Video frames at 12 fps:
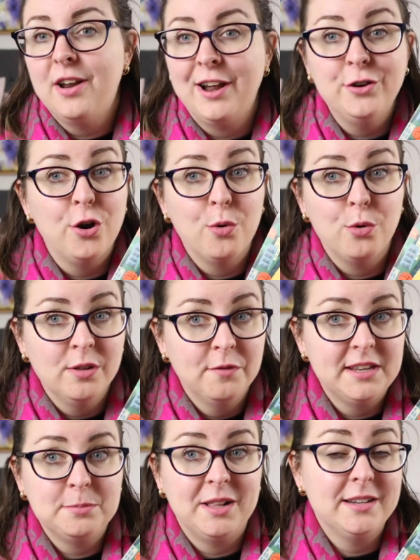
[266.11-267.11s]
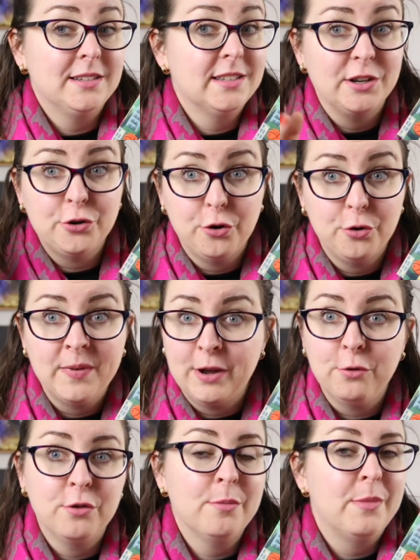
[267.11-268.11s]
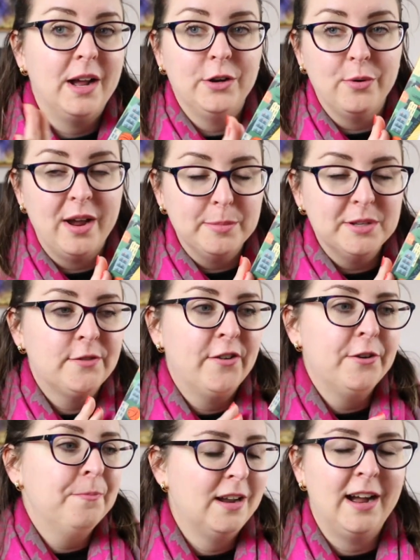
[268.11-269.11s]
I know all of these places. I know Eltham, I know Abbotsford.